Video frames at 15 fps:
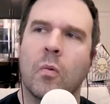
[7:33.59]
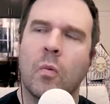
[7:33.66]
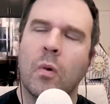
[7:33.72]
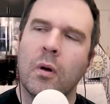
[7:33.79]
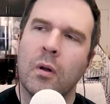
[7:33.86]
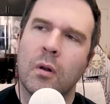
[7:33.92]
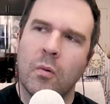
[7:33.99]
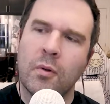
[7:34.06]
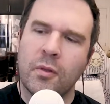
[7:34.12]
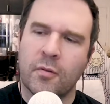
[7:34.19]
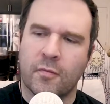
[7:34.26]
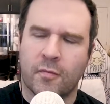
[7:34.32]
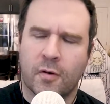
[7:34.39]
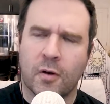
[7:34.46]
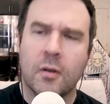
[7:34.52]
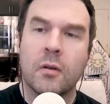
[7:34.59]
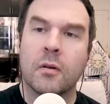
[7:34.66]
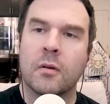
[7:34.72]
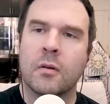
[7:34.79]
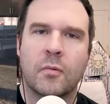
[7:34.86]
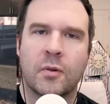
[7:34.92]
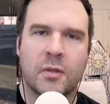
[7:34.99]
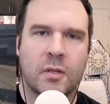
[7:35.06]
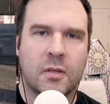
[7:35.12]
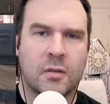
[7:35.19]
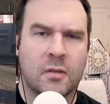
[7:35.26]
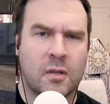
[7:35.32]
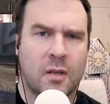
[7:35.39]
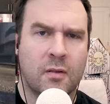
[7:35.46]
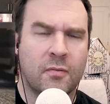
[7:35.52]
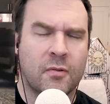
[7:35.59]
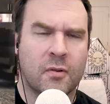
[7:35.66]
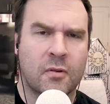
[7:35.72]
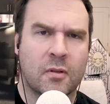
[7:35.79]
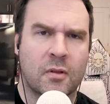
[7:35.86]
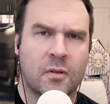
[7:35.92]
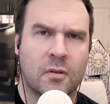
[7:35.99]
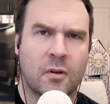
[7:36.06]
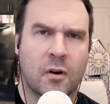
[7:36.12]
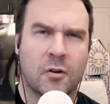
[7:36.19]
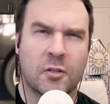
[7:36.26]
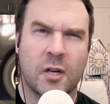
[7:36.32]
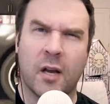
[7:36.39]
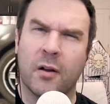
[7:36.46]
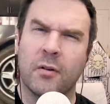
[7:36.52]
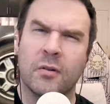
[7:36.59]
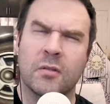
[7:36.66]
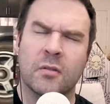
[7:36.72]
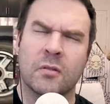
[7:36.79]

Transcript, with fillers: What what the fuck with these thieves, these carjackers?